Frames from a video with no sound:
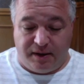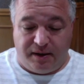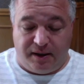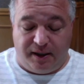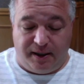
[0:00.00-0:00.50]

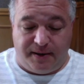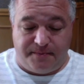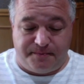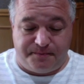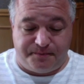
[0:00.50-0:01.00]

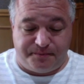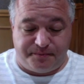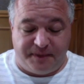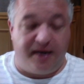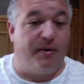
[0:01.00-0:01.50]
Um,
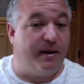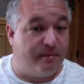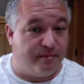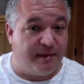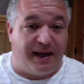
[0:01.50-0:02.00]
anyway,
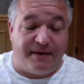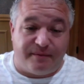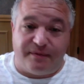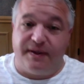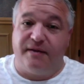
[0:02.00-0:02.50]
I
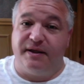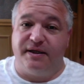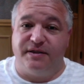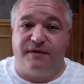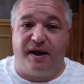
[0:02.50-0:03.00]
think LinkedIn
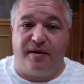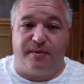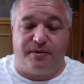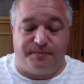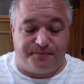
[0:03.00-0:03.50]
is valuable.